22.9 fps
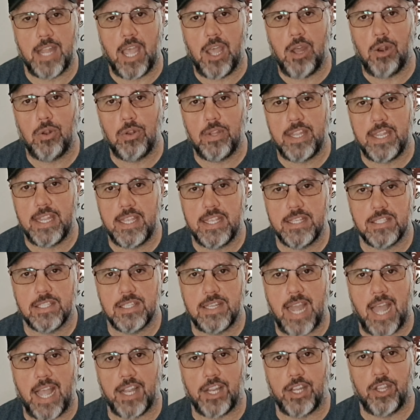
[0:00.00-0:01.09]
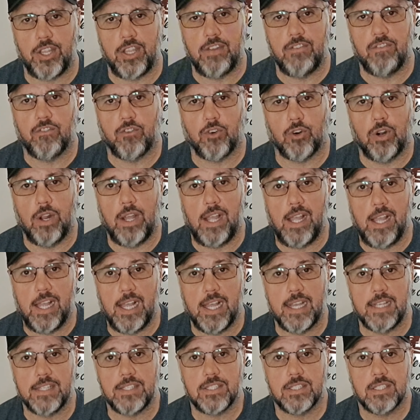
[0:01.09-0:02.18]
Not only it's not good for
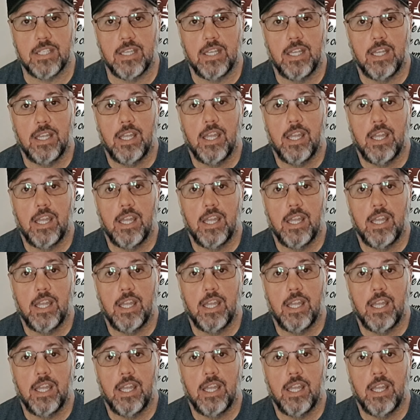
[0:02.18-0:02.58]
us,